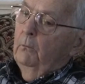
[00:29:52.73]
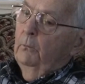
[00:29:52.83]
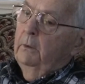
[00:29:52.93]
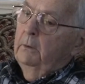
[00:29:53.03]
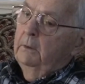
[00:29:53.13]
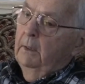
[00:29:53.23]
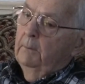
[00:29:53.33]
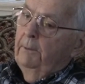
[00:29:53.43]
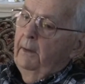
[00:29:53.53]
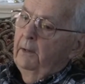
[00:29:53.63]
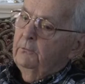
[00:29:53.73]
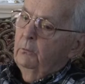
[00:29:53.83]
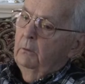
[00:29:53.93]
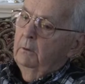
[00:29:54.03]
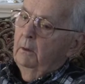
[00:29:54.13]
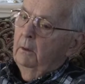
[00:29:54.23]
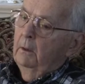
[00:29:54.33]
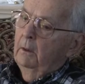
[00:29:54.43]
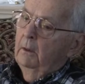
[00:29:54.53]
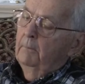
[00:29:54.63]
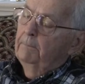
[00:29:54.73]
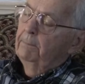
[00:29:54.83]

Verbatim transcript: we did get a pass uh,